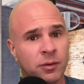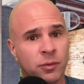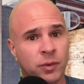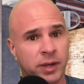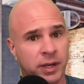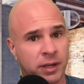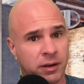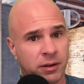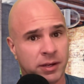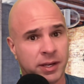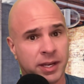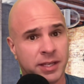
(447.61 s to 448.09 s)
We
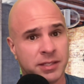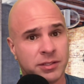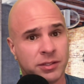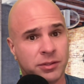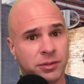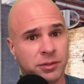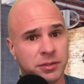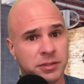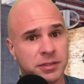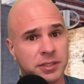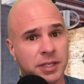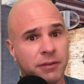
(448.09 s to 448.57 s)
got all kinds of
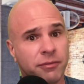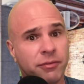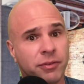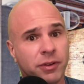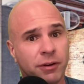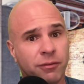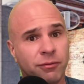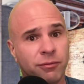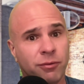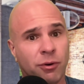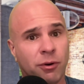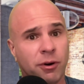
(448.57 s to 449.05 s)
cool stuff
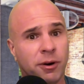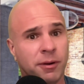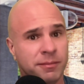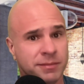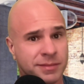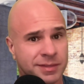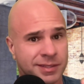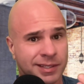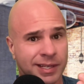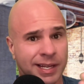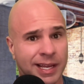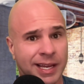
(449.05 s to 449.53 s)
there,
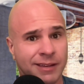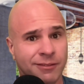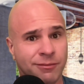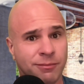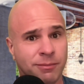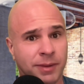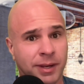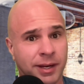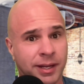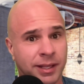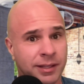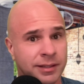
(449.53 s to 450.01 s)
forums,
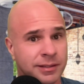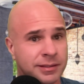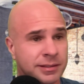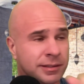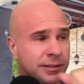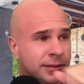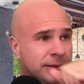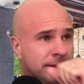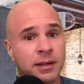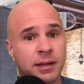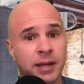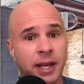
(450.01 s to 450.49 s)
live
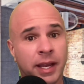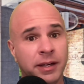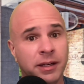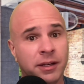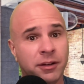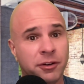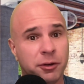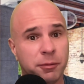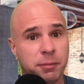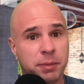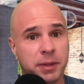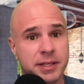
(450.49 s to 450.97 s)
meetings,
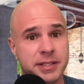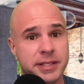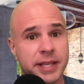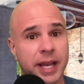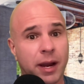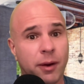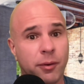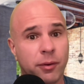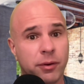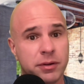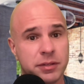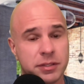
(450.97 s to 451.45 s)
900 plus
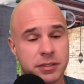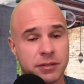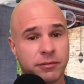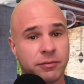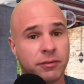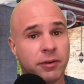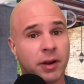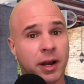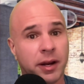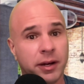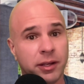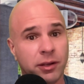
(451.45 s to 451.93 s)
hours
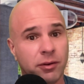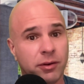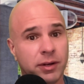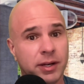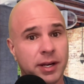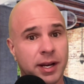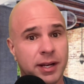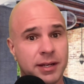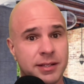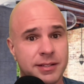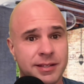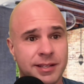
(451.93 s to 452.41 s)
of audio
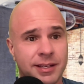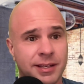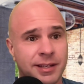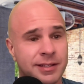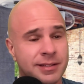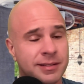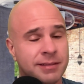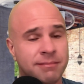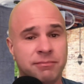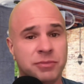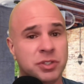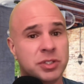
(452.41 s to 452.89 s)

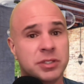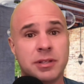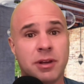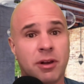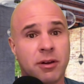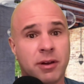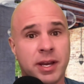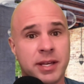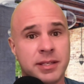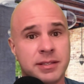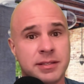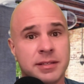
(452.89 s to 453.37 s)
content, just
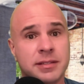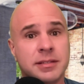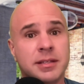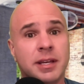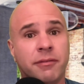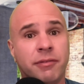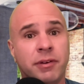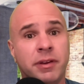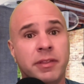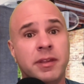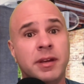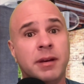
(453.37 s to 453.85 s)
all kinds of
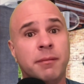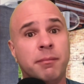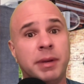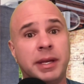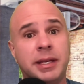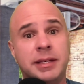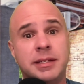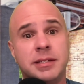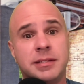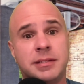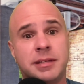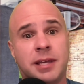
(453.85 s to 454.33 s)
stuff. And then
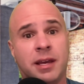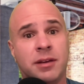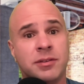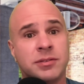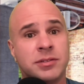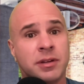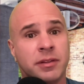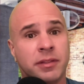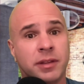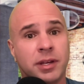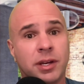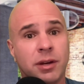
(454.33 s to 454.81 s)
big
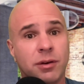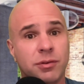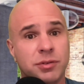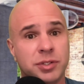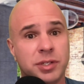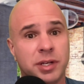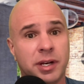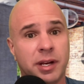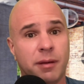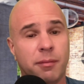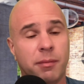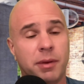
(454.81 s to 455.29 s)
discounts on the
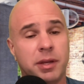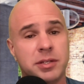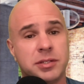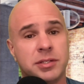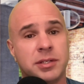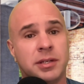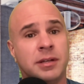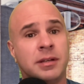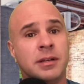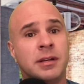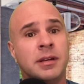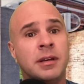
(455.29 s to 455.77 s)
coaching I
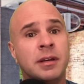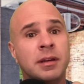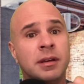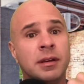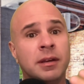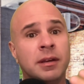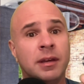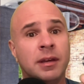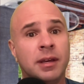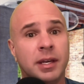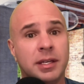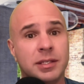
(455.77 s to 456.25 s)
mentioned,
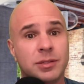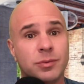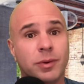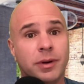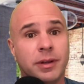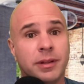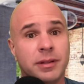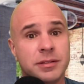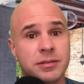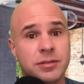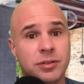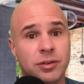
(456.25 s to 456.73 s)
as
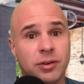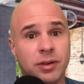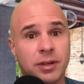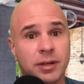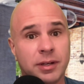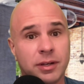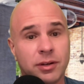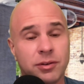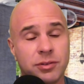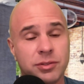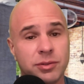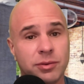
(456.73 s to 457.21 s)
well as you
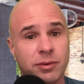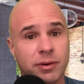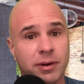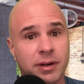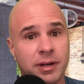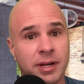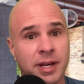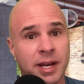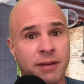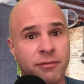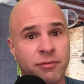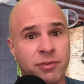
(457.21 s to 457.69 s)
can go to our
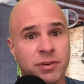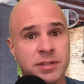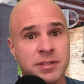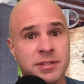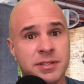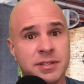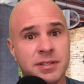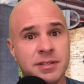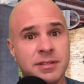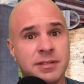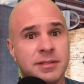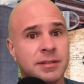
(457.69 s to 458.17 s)

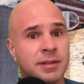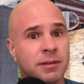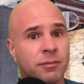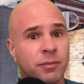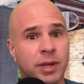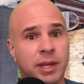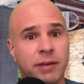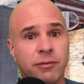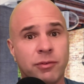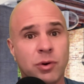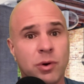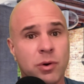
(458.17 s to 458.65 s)
conferences and
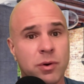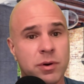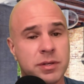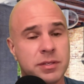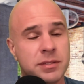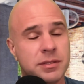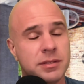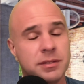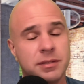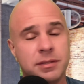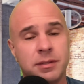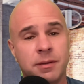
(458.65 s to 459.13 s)
we have
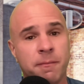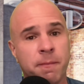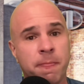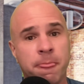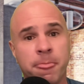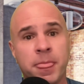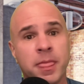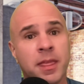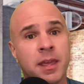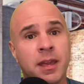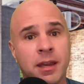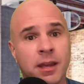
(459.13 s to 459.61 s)
courses,
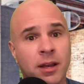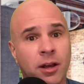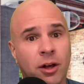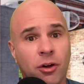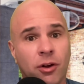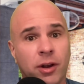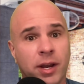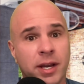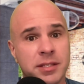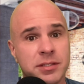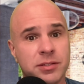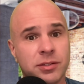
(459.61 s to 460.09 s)

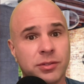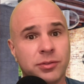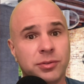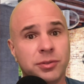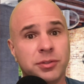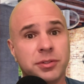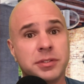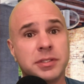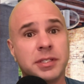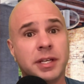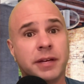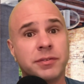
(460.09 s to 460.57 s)
all kinds of
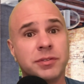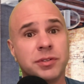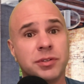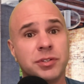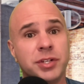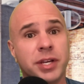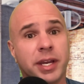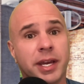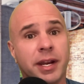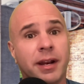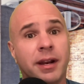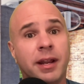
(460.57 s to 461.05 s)
cool stuff. So
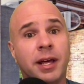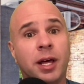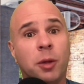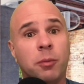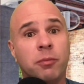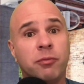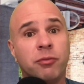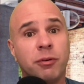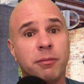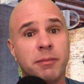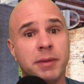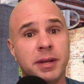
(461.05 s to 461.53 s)
check it out at
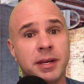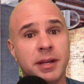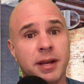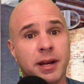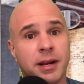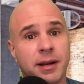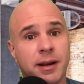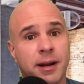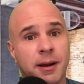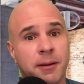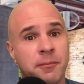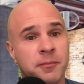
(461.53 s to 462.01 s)

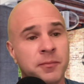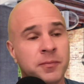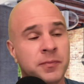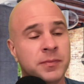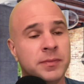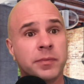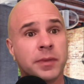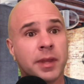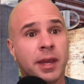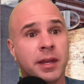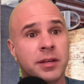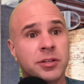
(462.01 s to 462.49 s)
helpformen.com.
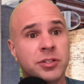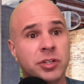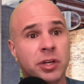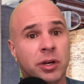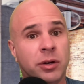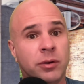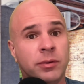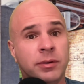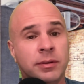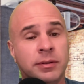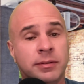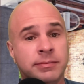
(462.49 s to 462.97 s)
And
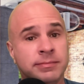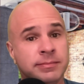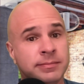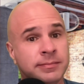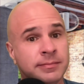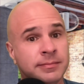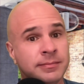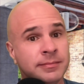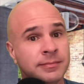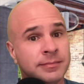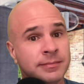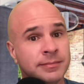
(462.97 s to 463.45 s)
Joe,
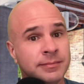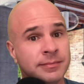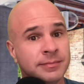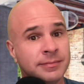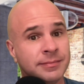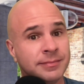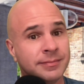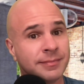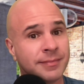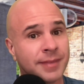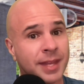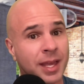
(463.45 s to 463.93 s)

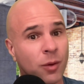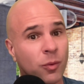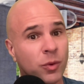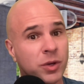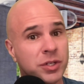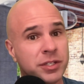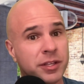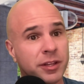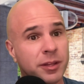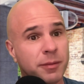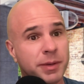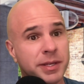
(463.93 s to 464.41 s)
I
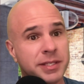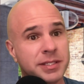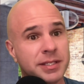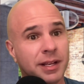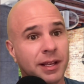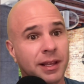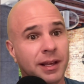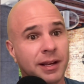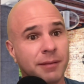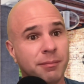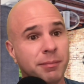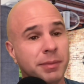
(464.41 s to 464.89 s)
wish you the best
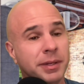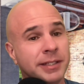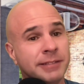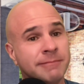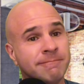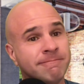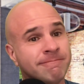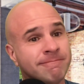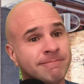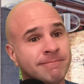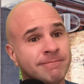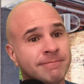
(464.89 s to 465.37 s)
of luck, but
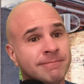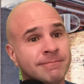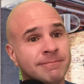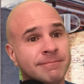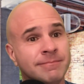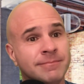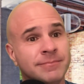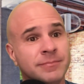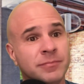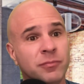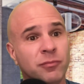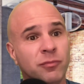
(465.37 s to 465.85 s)

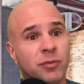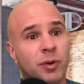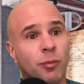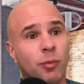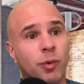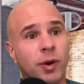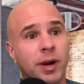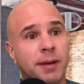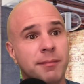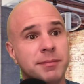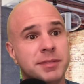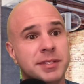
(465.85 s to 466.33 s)
from
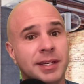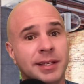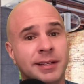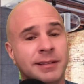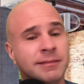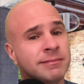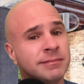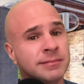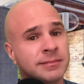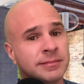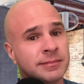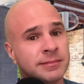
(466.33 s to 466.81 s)
where I'm
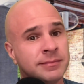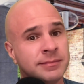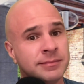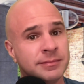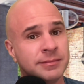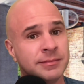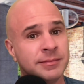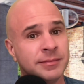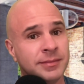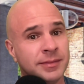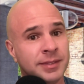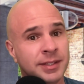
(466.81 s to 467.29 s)
sitting,
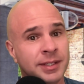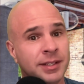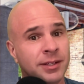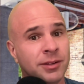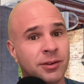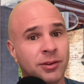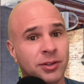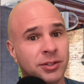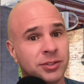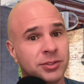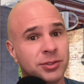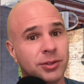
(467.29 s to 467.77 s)
you
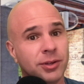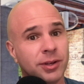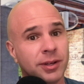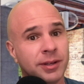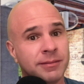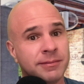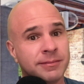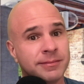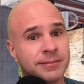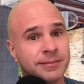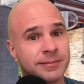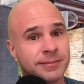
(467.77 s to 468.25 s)
don't look too good.
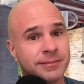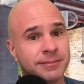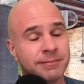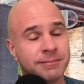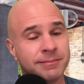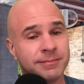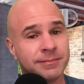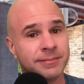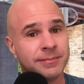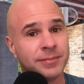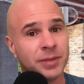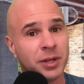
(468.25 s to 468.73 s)

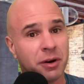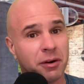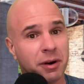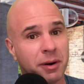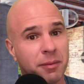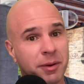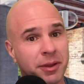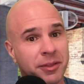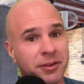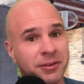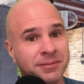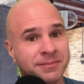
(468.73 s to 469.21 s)
All
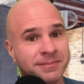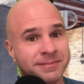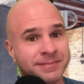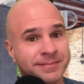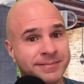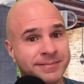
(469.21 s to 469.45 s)
right, brother?